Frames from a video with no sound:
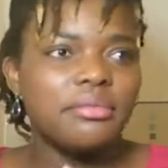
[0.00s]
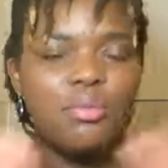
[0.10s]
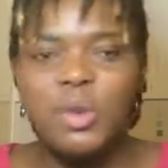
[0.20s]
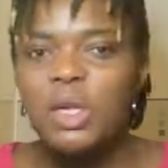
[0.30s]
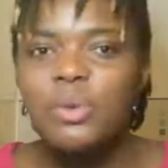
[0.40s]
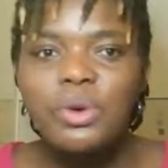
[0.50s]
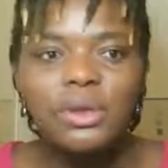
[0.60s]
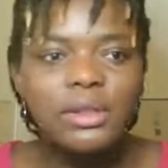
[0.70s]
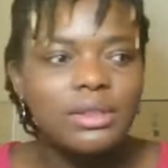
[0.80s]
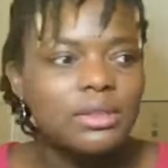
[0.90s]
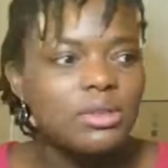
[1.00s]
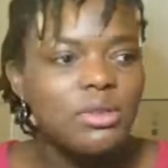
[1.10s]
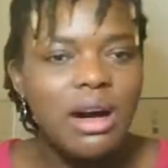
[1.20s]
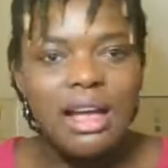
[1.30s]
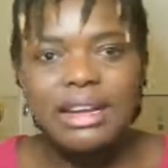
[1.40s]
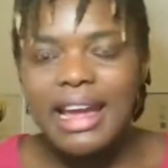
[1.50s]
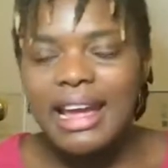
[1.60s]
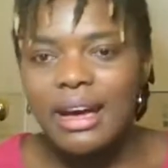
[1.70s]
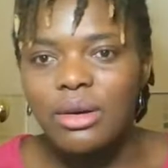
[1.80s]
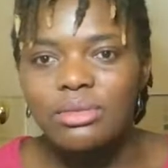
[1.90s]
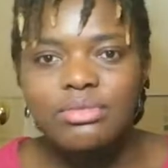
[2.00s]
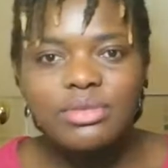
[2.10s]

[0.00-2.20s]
people who are now